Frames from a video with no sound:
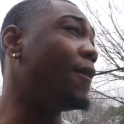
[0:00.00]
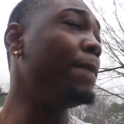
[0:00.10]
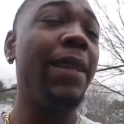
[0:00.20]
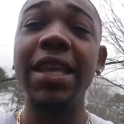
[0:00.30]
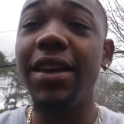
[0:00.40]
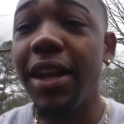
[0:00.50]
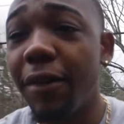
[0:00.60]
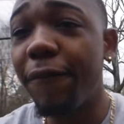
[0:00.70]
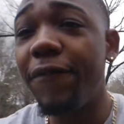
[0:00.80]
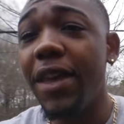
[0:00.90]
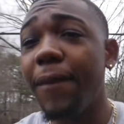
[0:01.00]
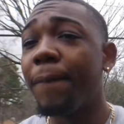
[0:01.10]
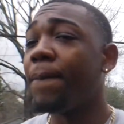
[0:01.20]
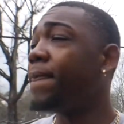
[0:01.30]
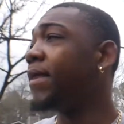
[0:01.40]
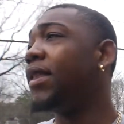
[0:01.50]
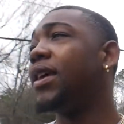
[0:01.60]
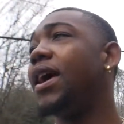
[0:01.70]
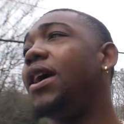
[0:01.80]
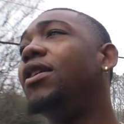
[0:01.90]
If they don't fit,
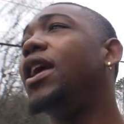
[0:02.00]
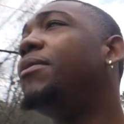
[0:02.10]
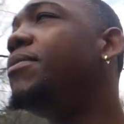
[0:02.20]
I ain't gonna lie, I'm